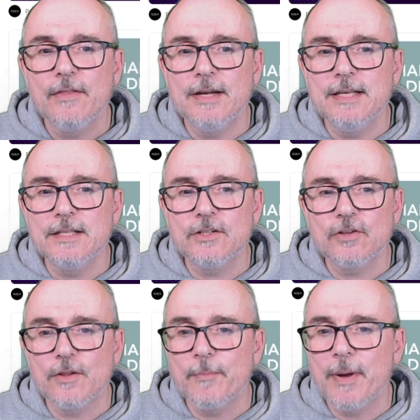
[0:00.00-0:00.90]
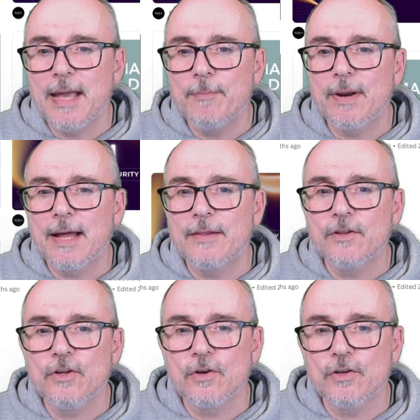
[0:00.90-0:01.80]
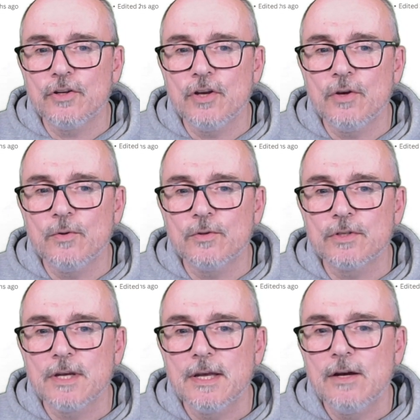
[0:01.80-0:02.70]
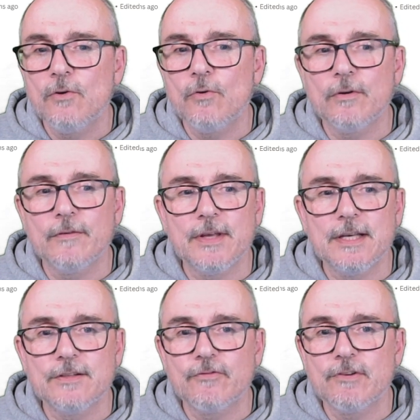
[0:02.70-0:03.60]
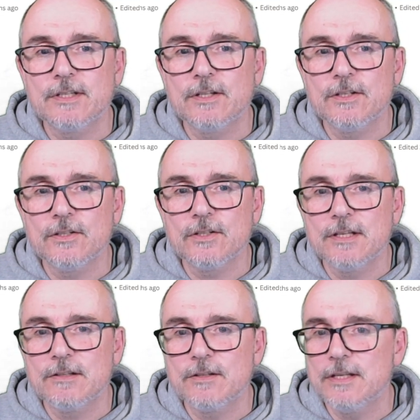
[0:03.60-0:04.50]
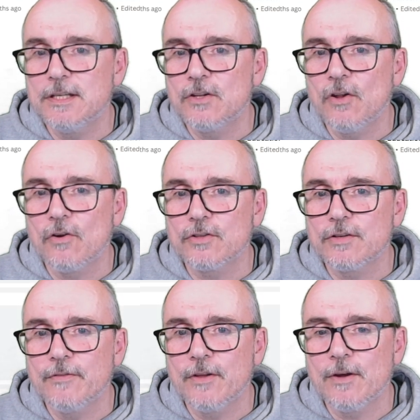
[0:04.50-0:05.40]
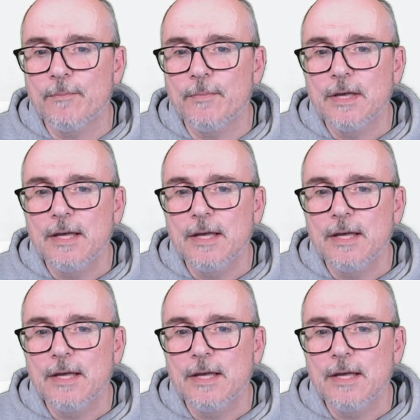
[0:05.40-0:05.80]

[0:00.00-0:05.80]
that isn't on the paid plan that you can use. All of these, for instance, there's lots of them.